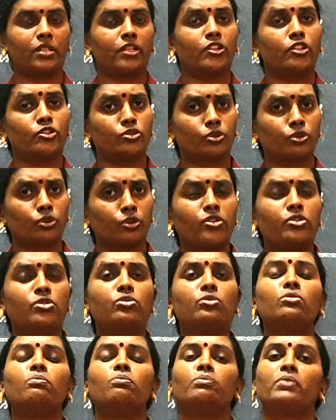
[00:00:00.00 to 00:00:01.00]
It is going
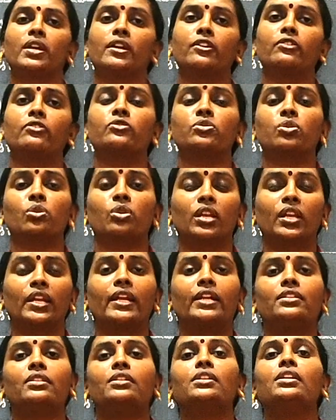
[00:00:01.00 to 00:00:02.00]
to make us to
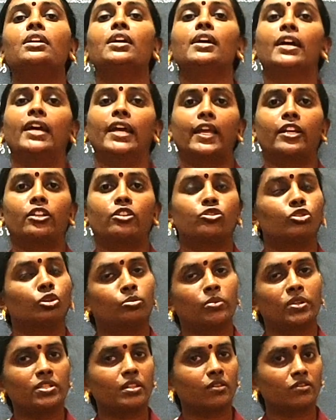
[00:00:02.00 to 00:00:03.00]
lead the
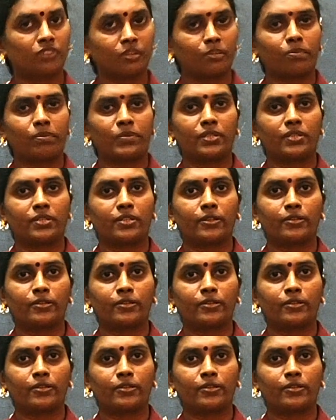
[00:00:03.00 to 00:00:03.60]
economic development.